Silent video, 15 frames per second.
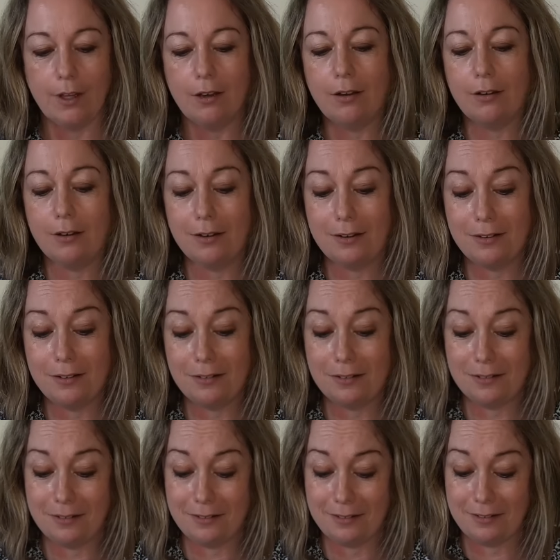
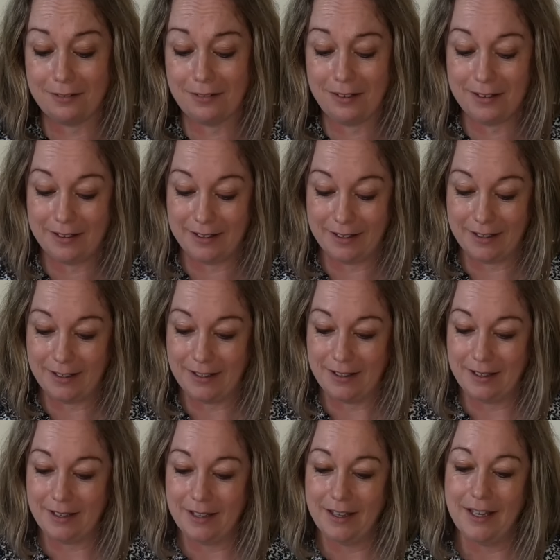Oh,
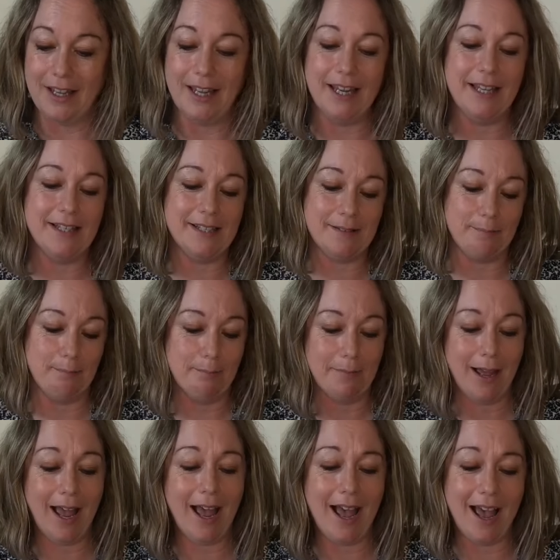it's
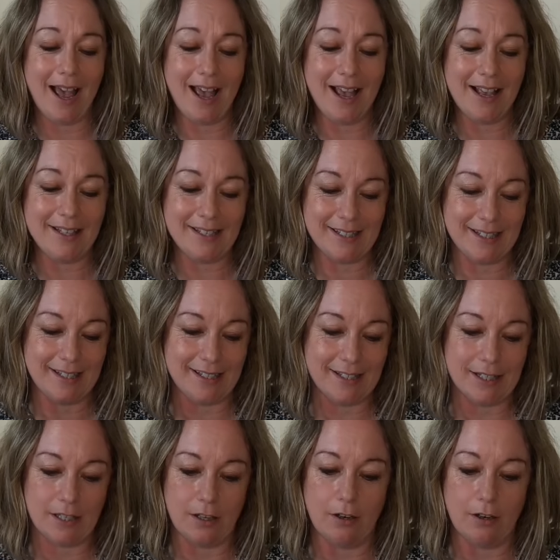masks.